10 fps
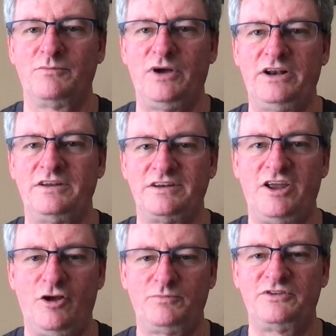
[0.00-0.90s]
but it
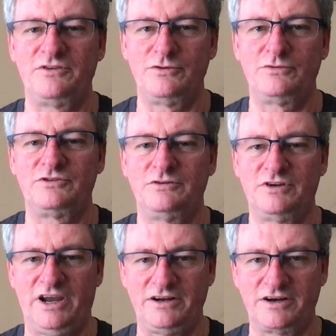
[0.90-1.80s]
helps you to
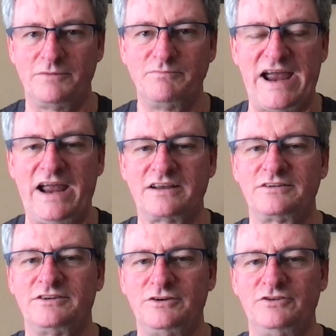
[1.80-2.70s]
kind of come back
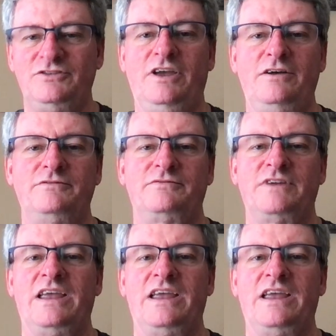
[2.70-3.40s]
to yourself